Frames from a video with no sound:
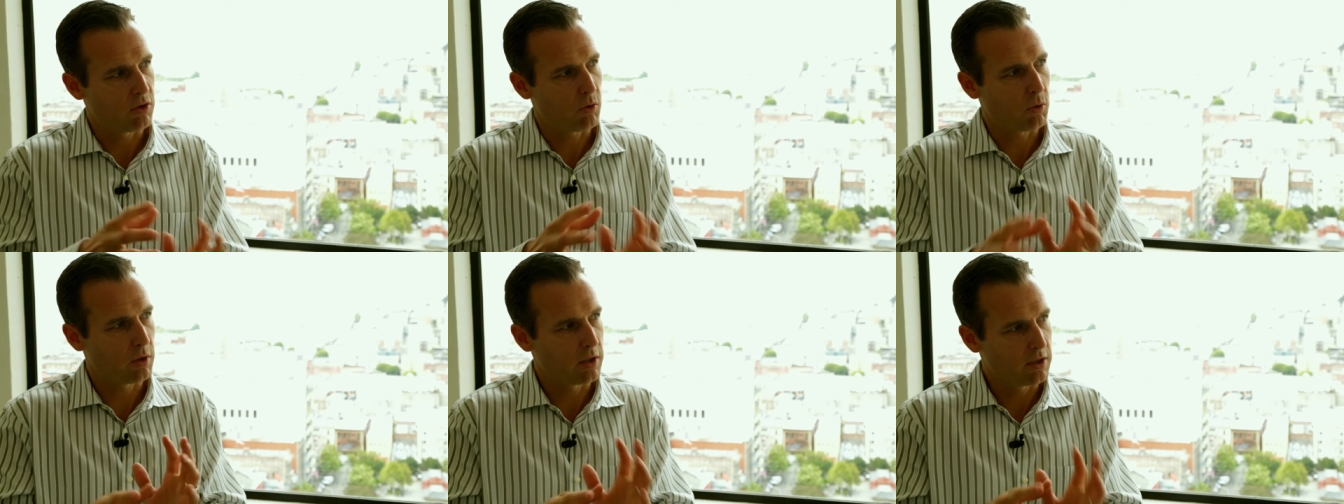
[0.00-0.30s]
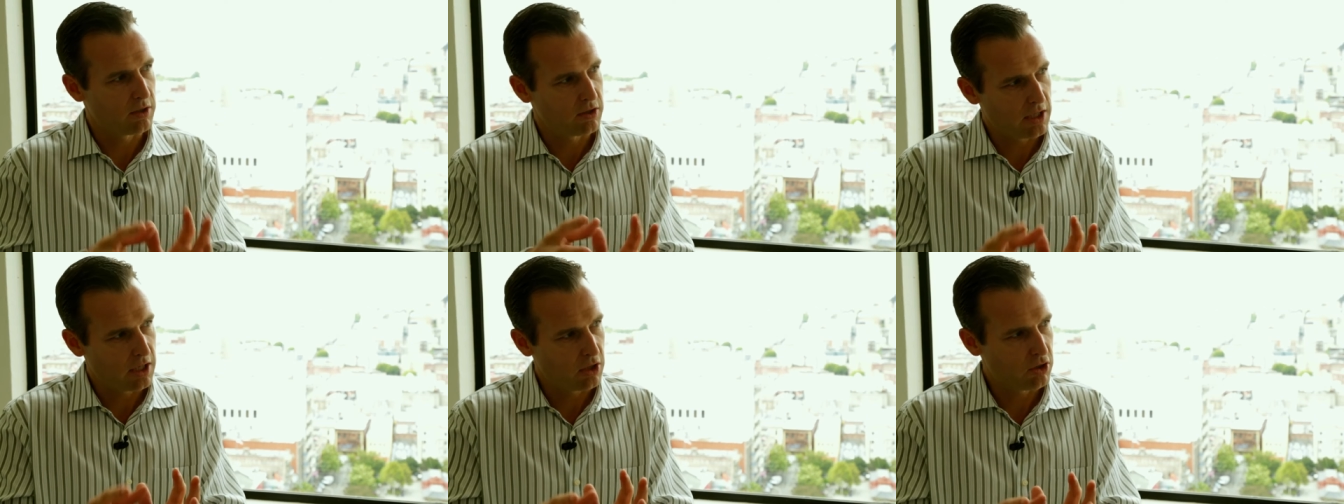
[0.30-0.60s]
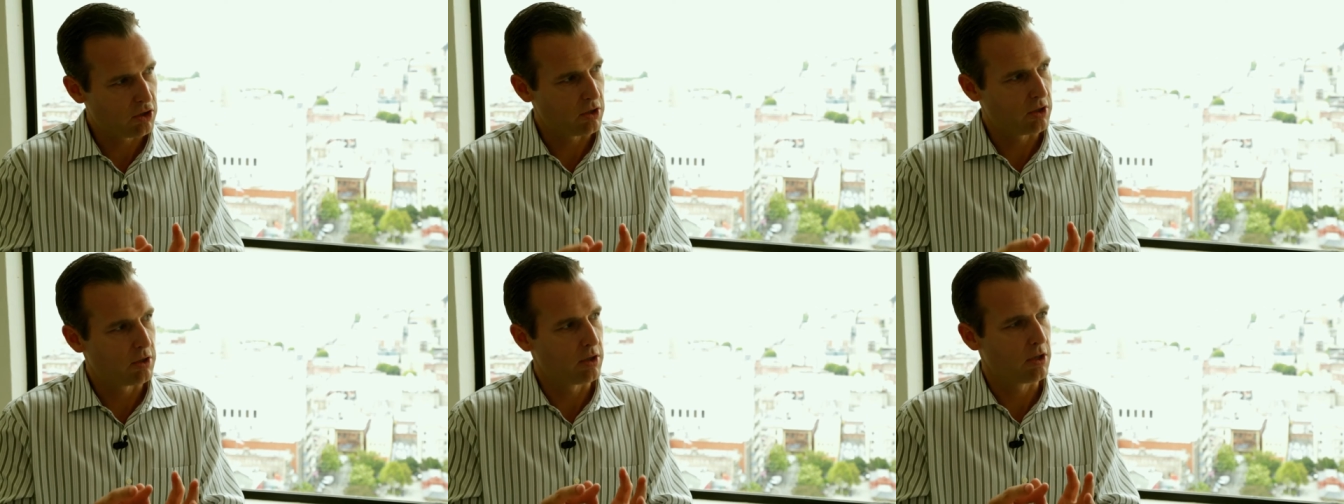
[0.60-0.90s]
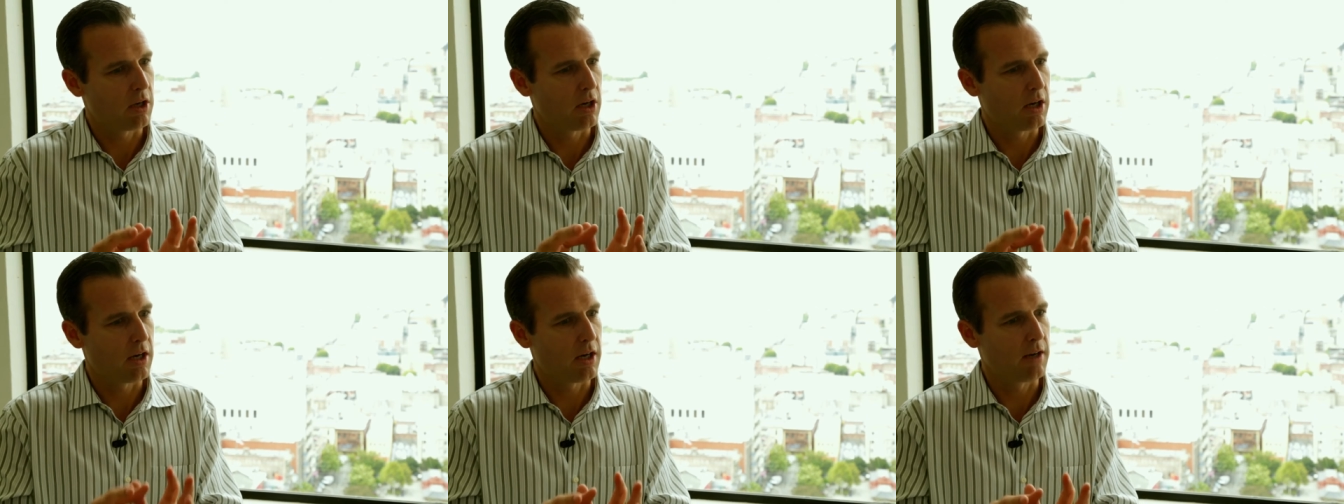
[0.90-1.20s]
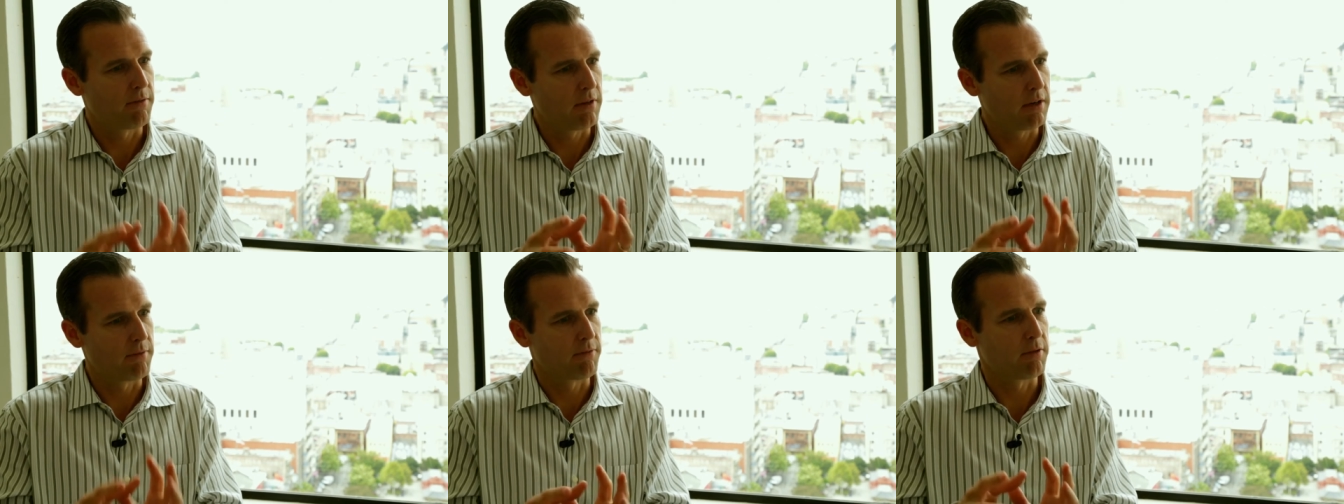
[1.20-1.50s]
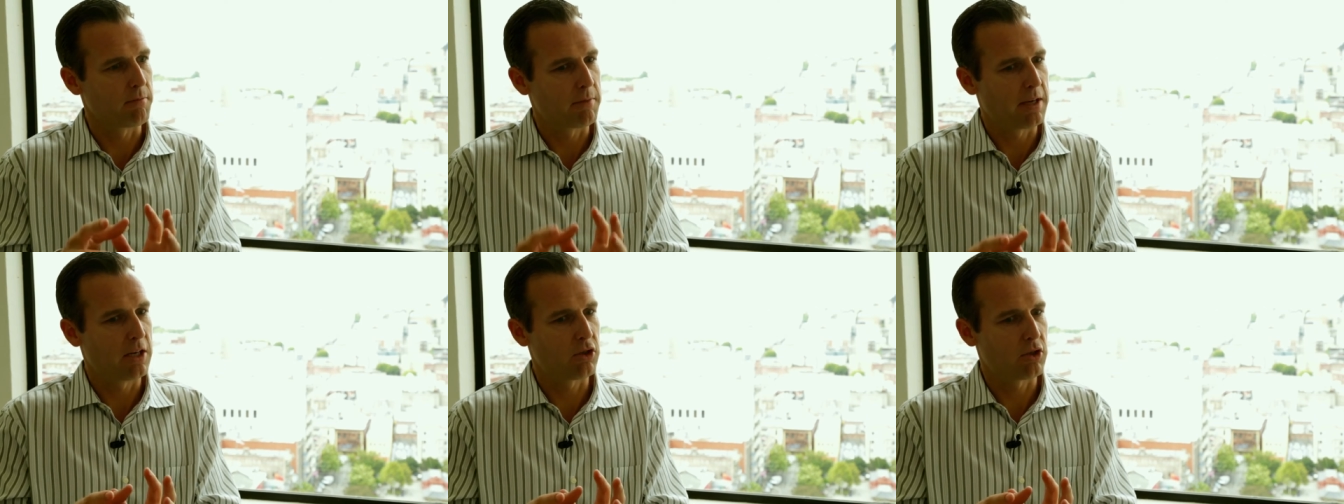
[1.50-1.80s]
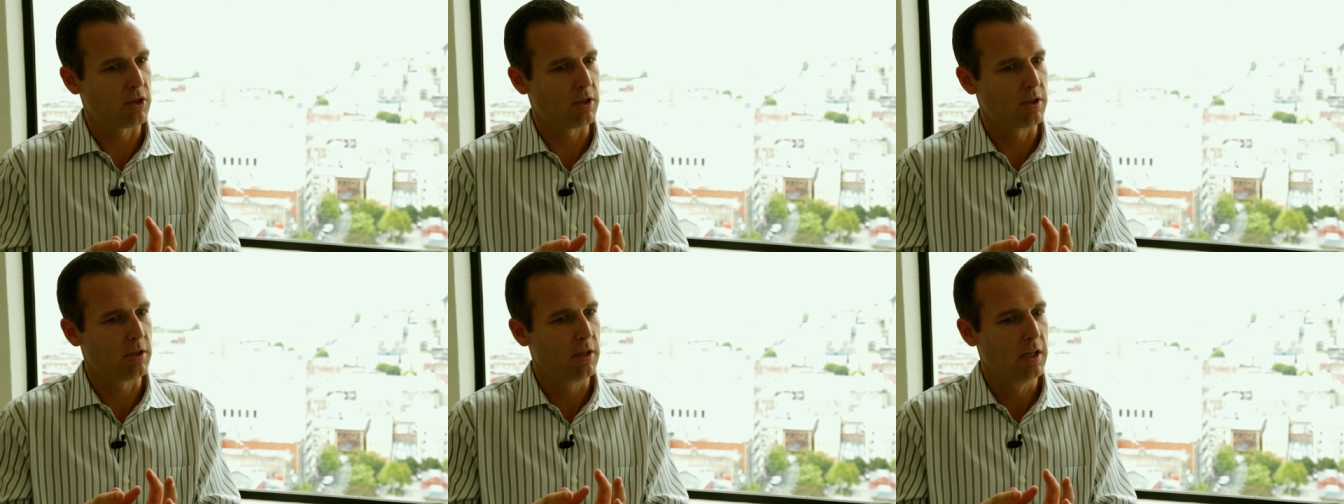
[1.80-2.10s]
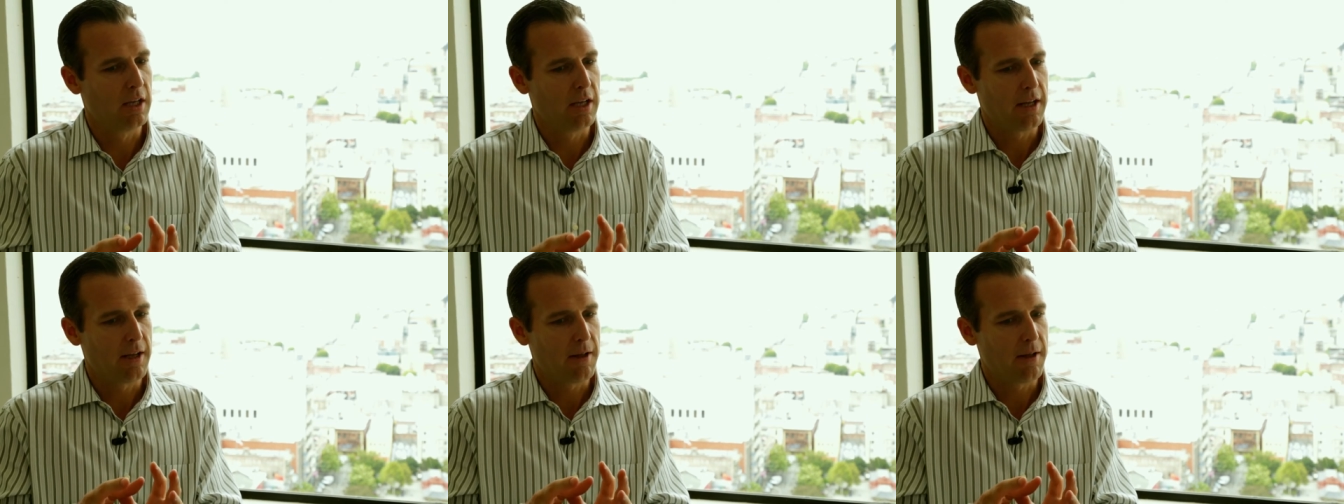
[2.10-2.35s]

organization of information.